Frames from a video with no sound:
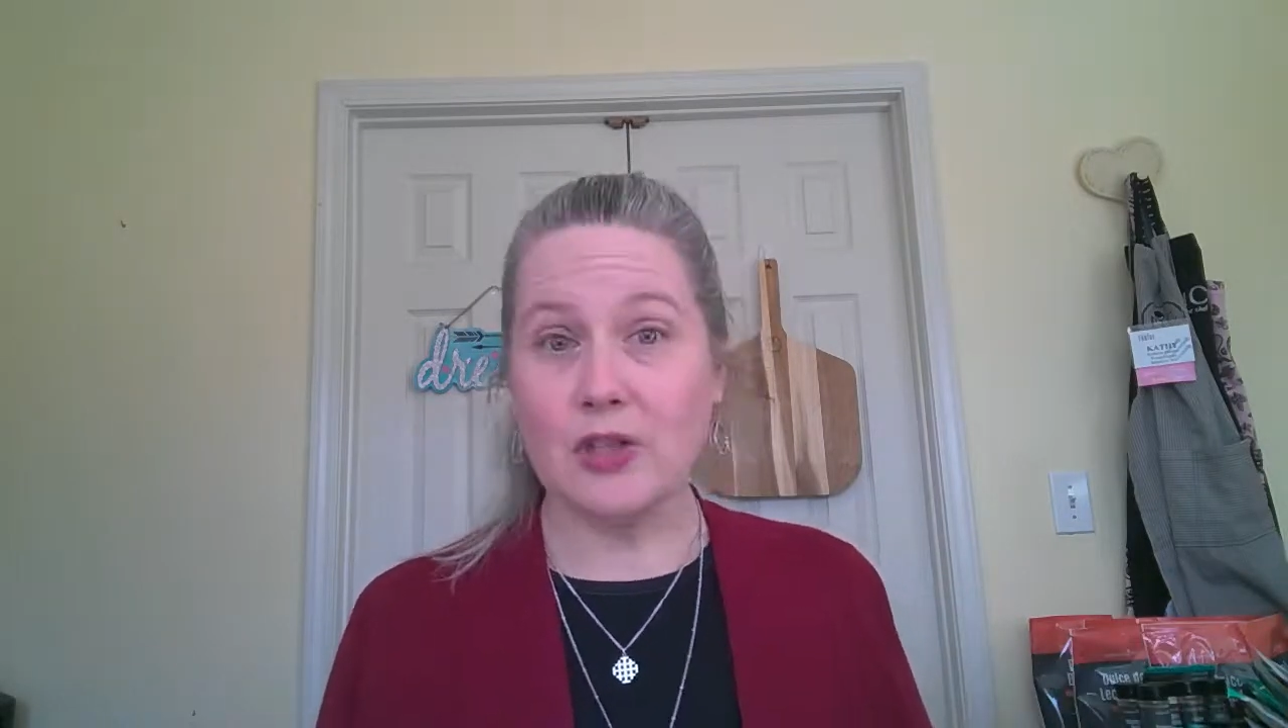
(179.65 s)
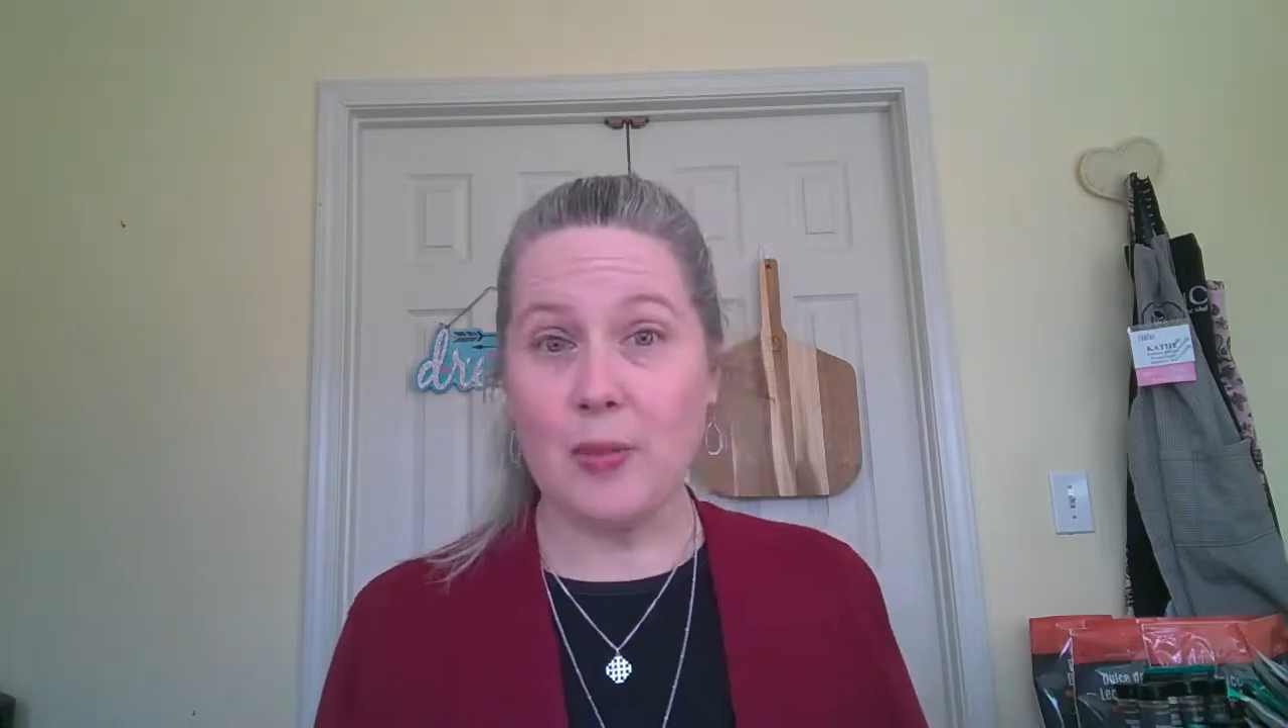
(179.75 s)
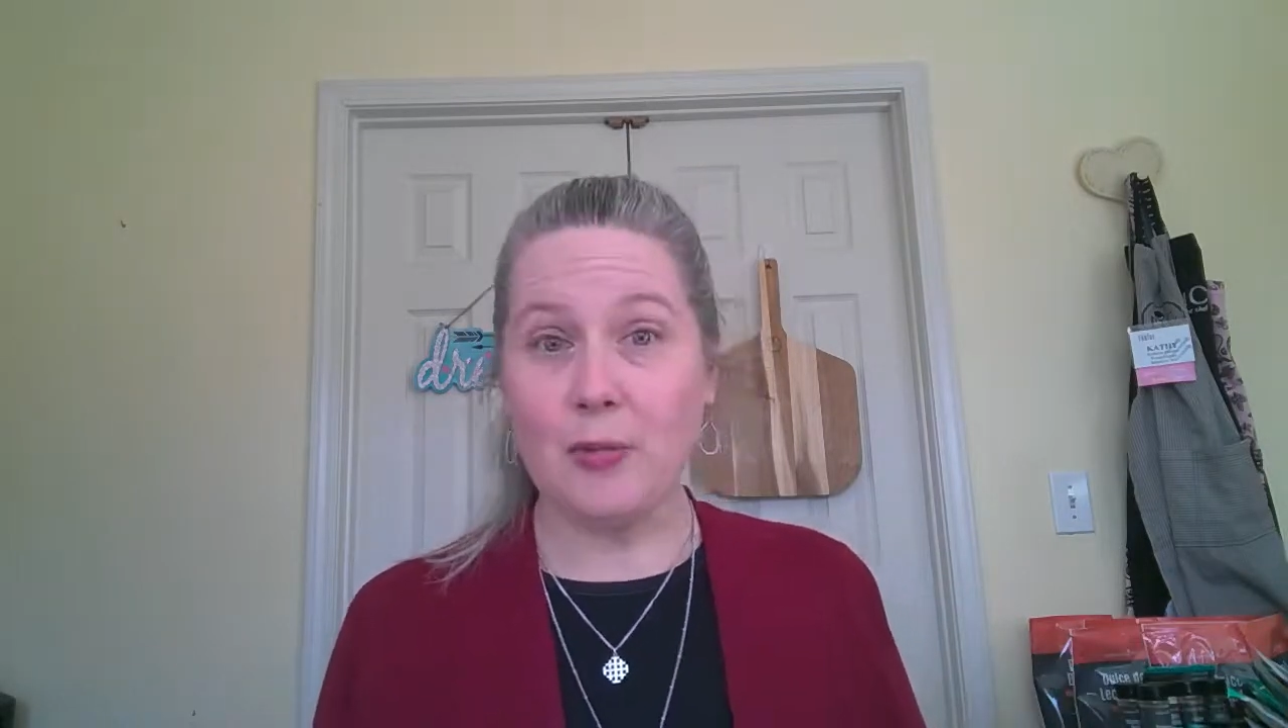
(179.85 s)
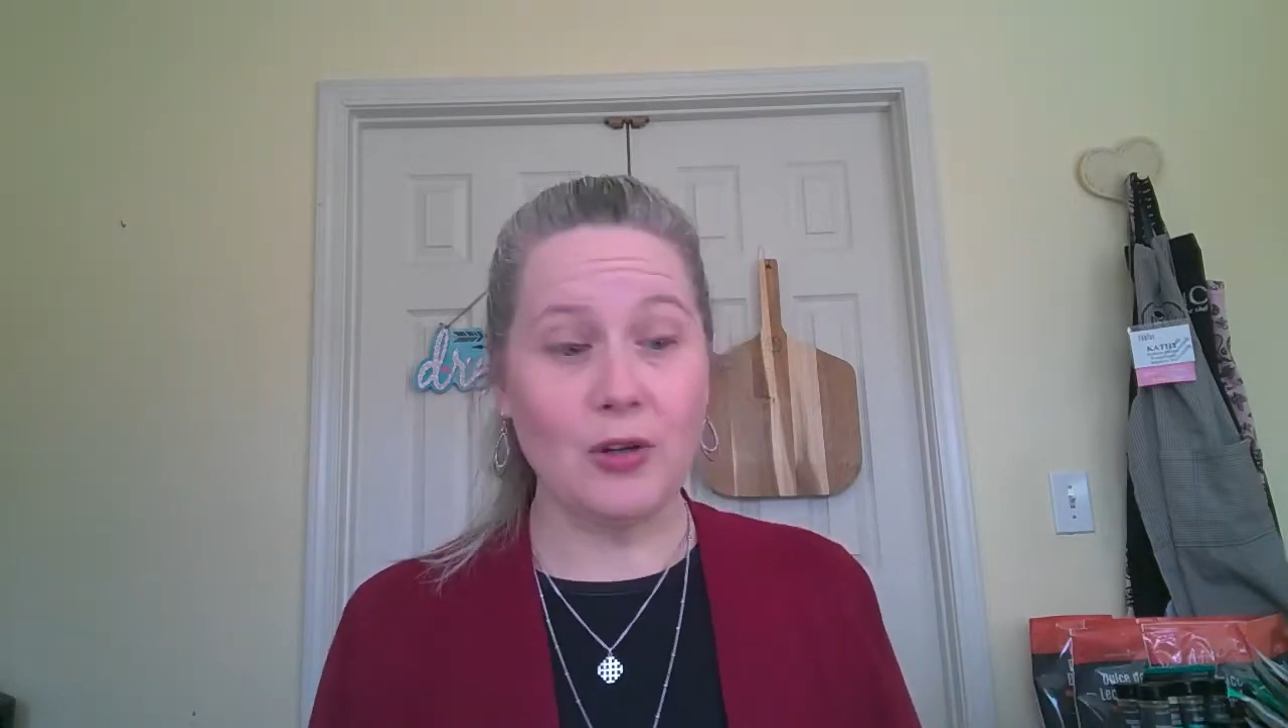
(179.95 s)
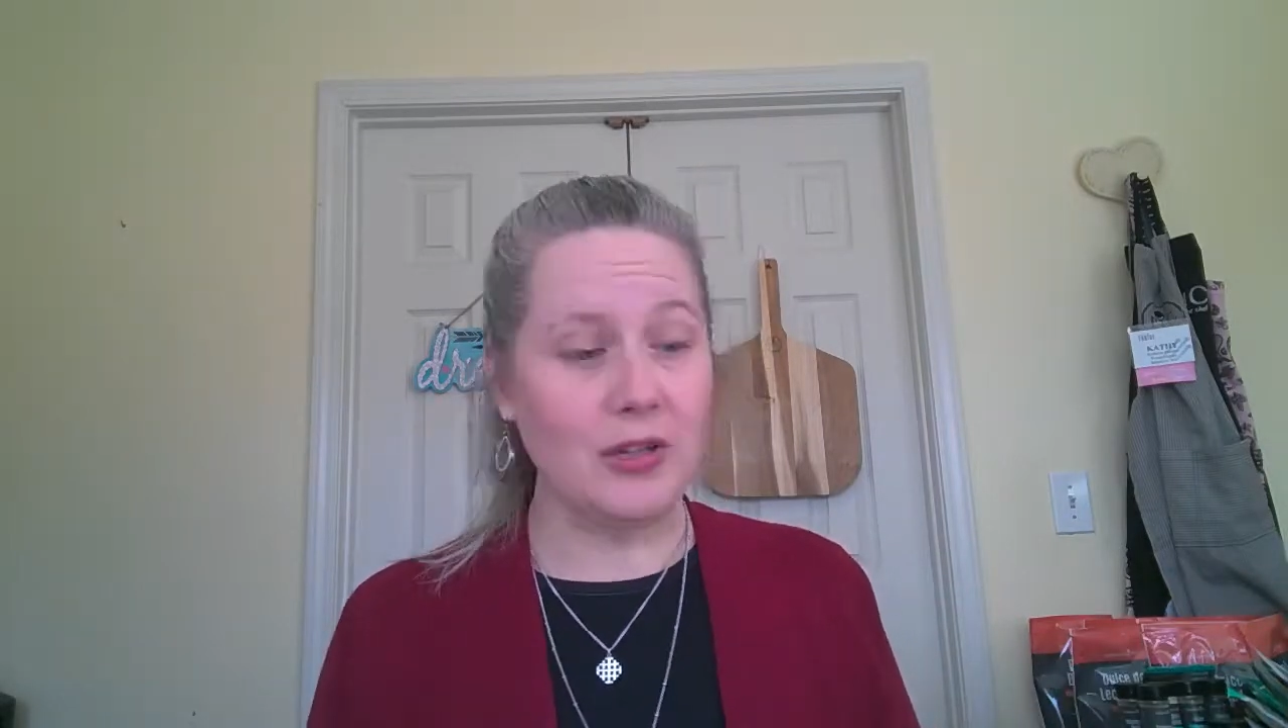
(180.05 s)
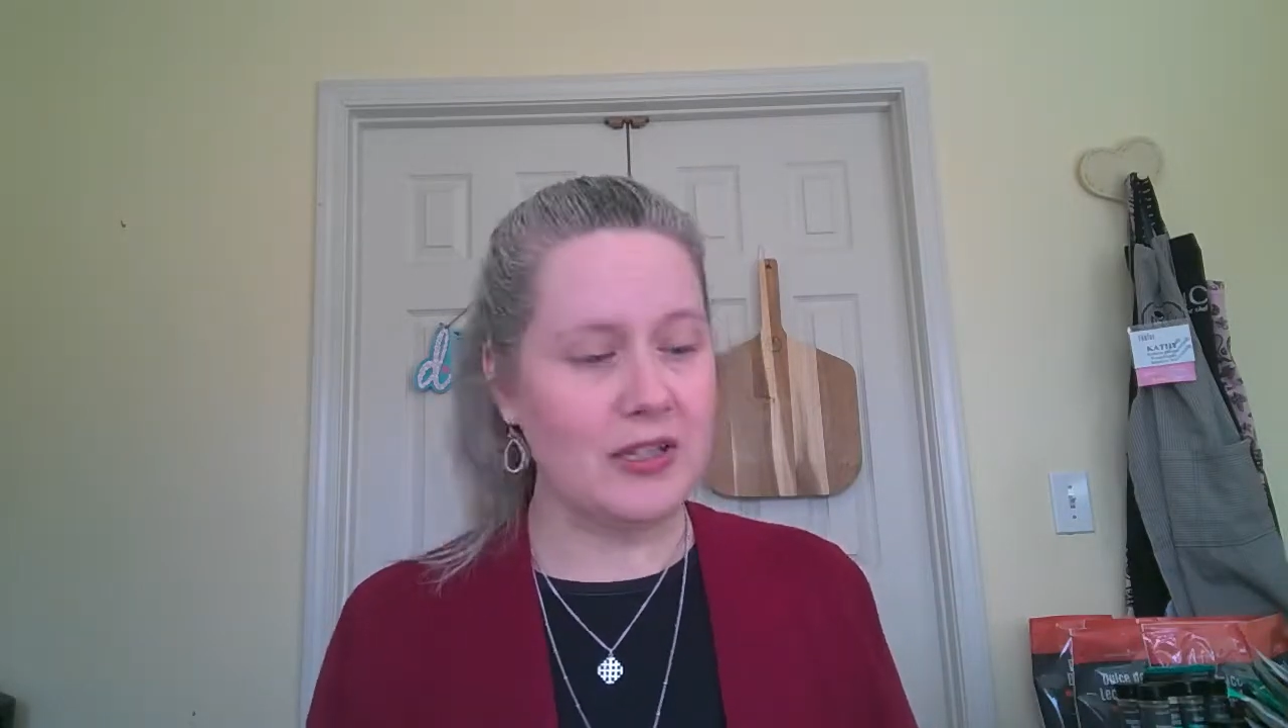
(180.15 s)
shop early.